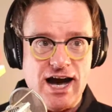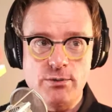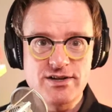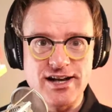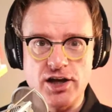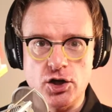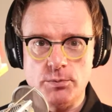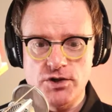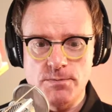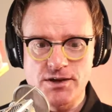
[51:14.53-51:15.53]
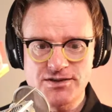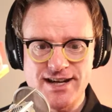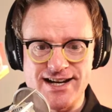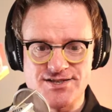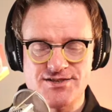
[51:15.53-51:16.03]
are you getting on with your
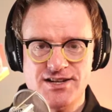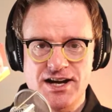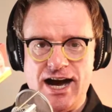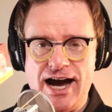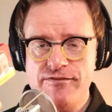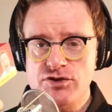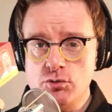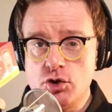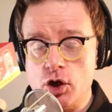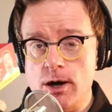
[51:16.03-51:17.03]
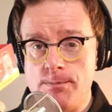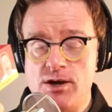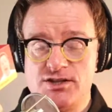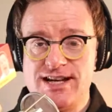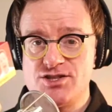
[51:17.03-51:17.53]
podcast? Have you got a
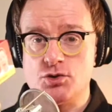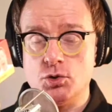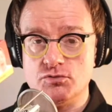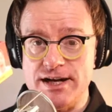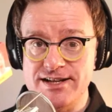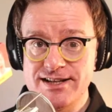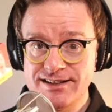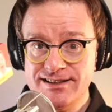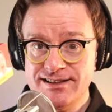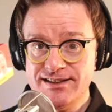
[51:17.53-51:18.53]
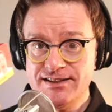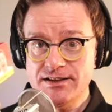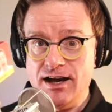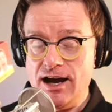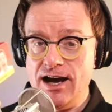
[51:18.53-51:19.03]
podcast already?
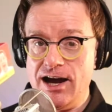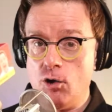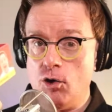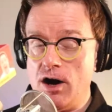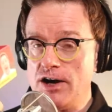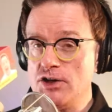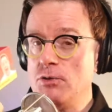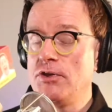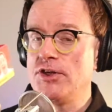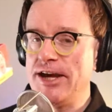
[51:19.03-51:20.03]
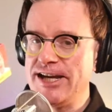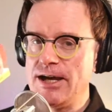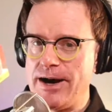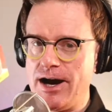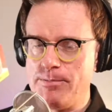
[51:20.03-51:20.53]
Or are you
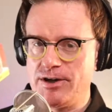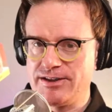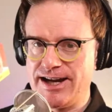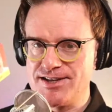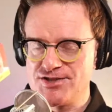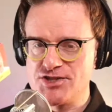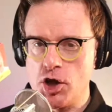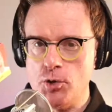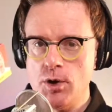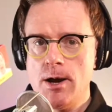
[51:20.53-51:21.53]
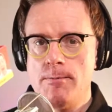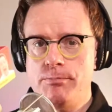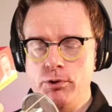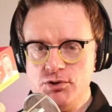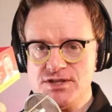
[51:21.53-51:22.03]
thinking about a podcast? So
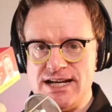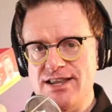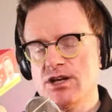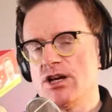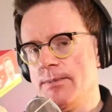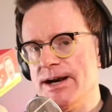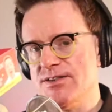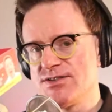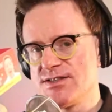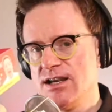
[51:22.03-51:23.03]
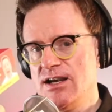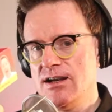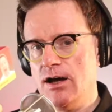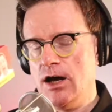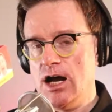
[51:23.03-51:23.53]
put in the comments
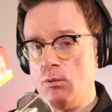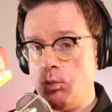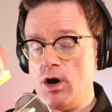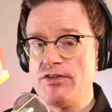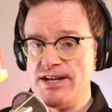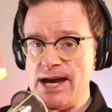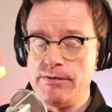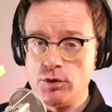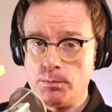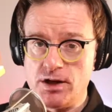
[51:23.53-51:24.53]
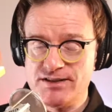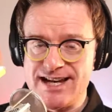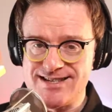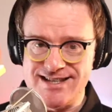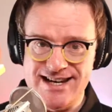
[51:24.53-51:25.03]
what the name of your
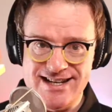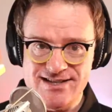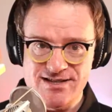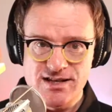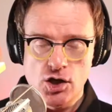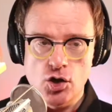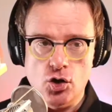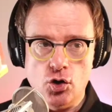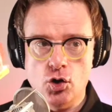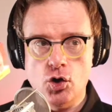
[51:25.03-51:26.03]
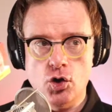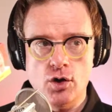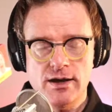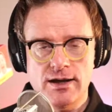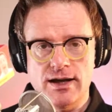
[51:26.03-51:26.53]
podcast is, or